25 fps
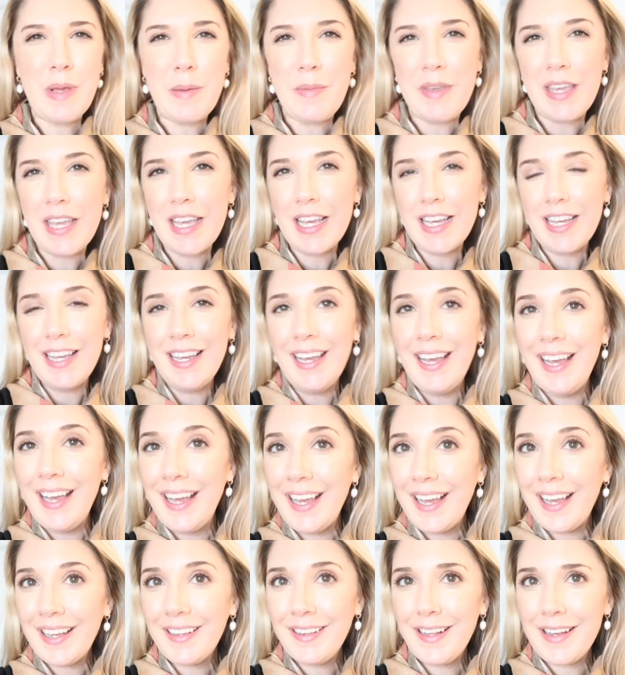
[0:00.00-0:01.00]
maybe a
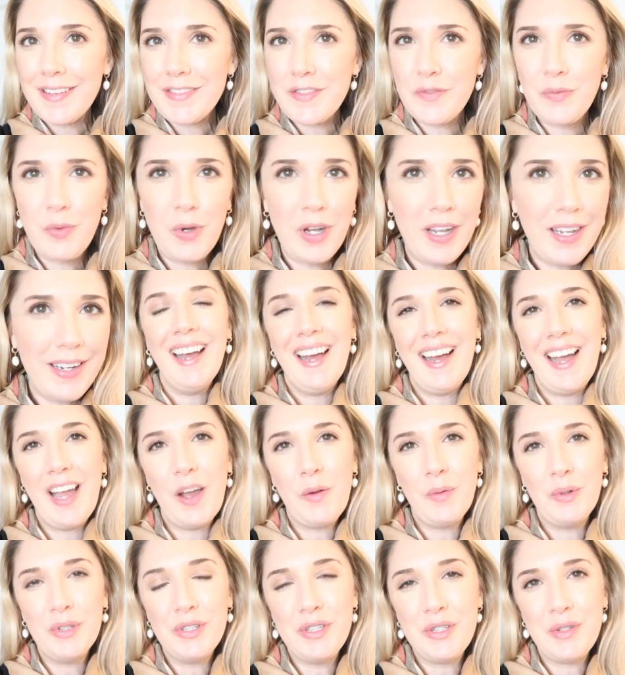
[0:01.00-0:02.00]
glass of wine.
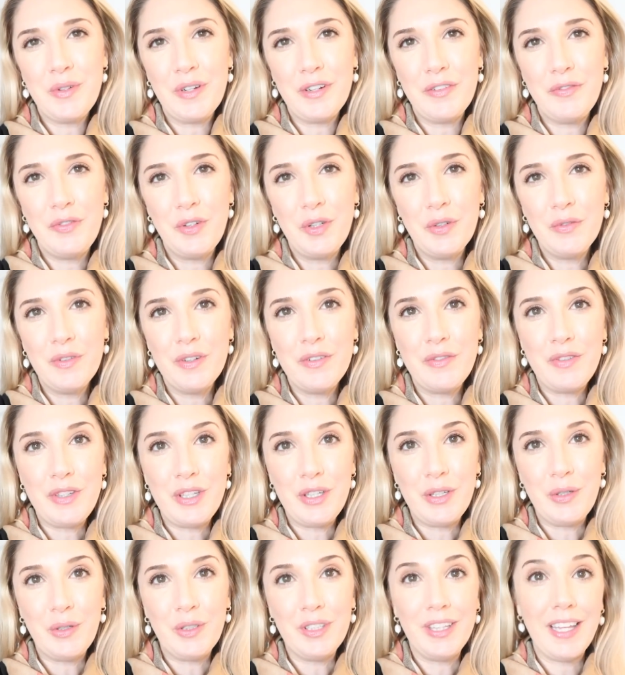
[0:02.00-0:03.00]
I will do a full
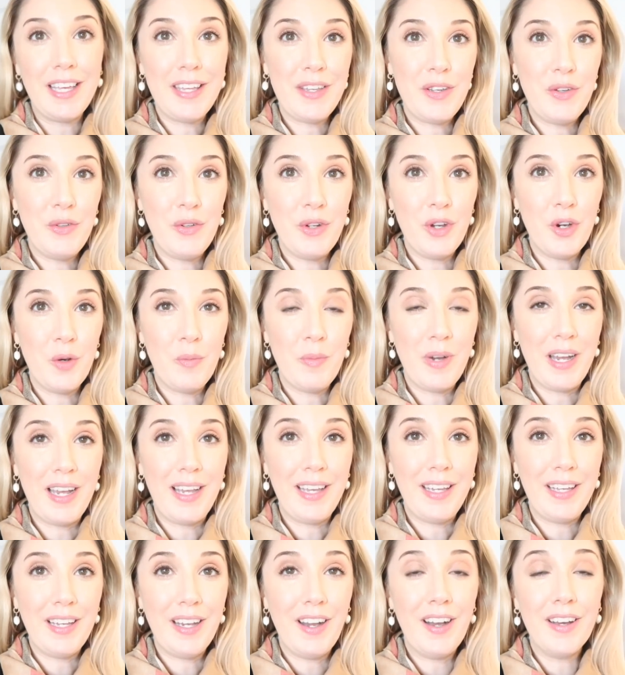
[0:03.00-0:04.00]
review, let you know
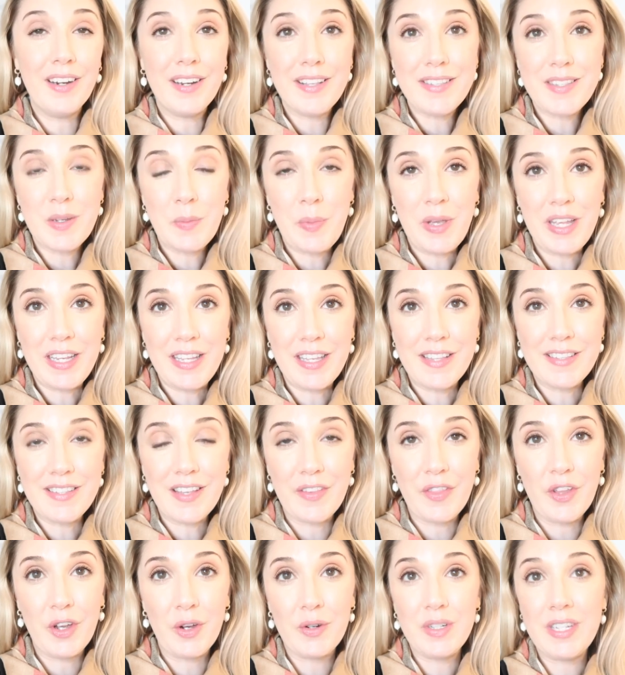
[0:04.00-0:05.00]
my honest opinions
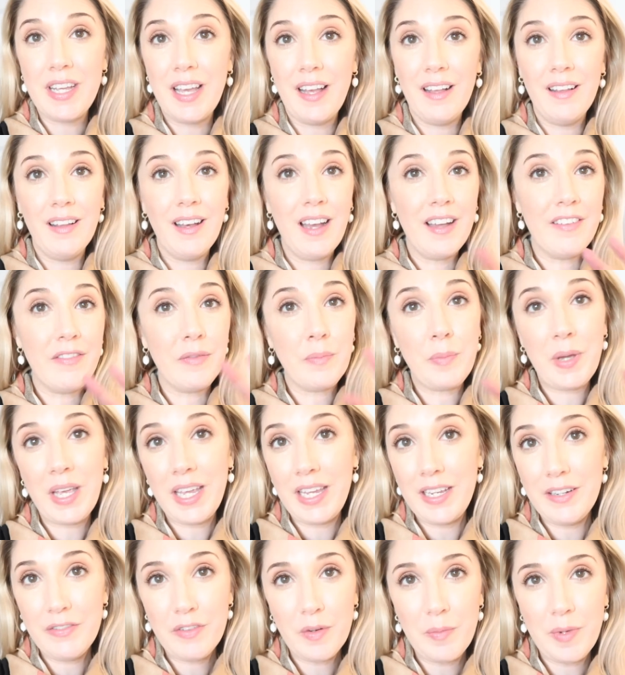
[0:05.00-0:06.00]
on the hotel. I've
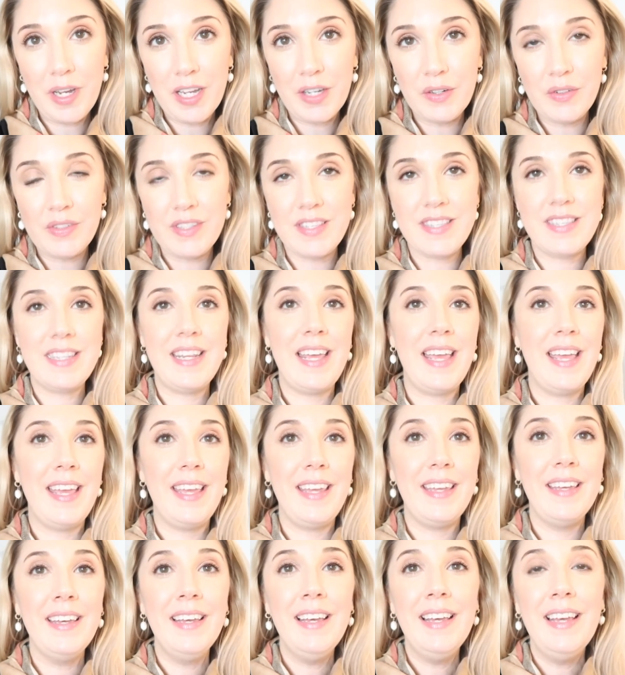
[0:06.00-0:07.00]
paid for my own
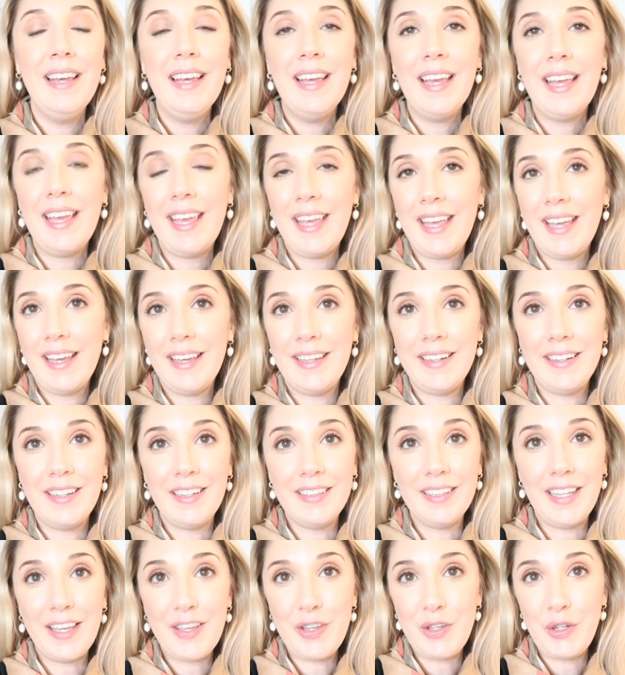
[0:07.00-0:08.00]
stay, and
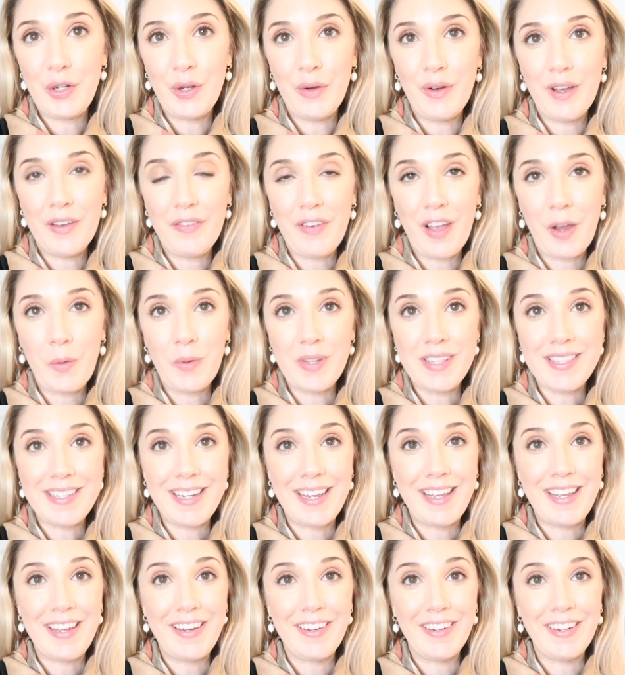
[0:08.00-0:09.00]
I'll let you know if I would
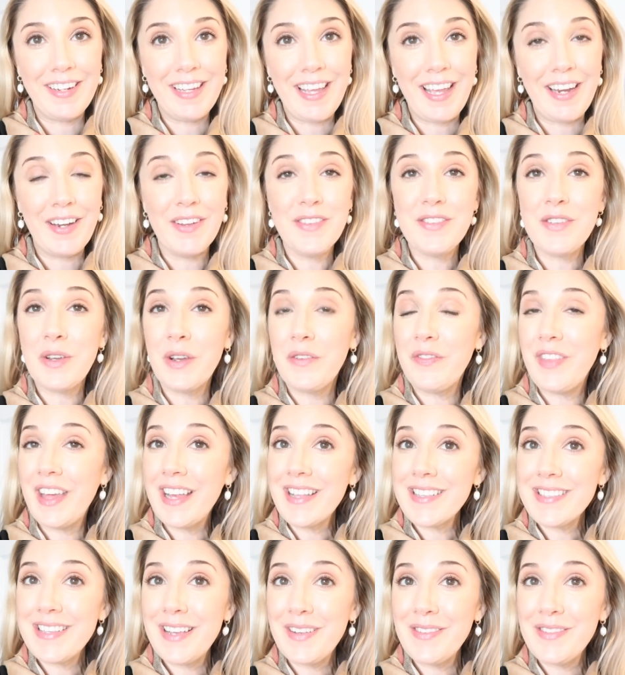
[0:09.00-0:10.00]
stay here again. So if
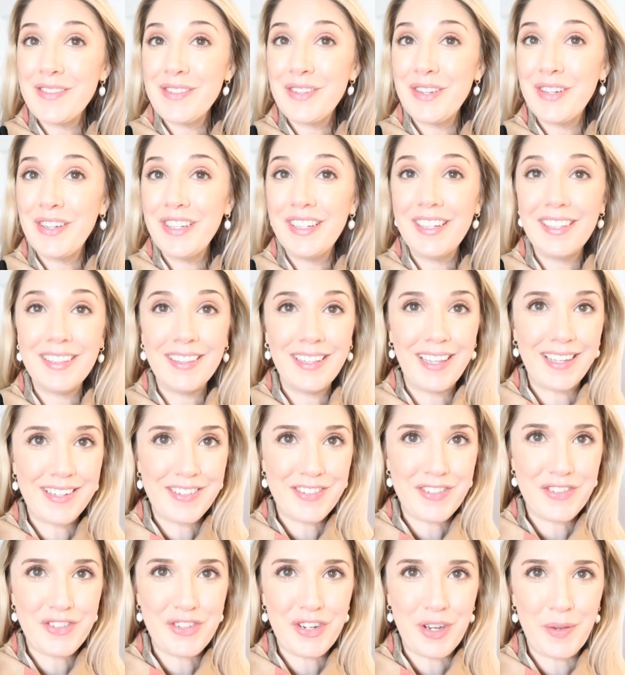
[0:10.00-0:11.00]
that sounds good,
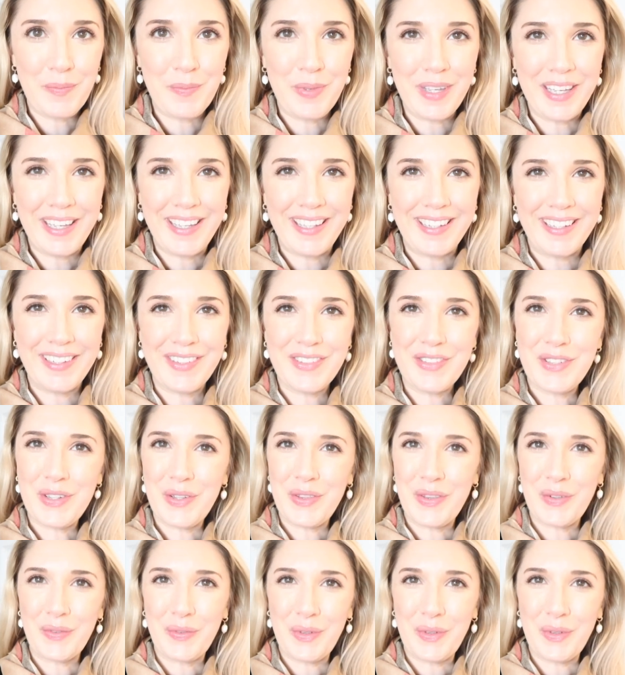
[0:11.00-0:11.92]
let's jump in to the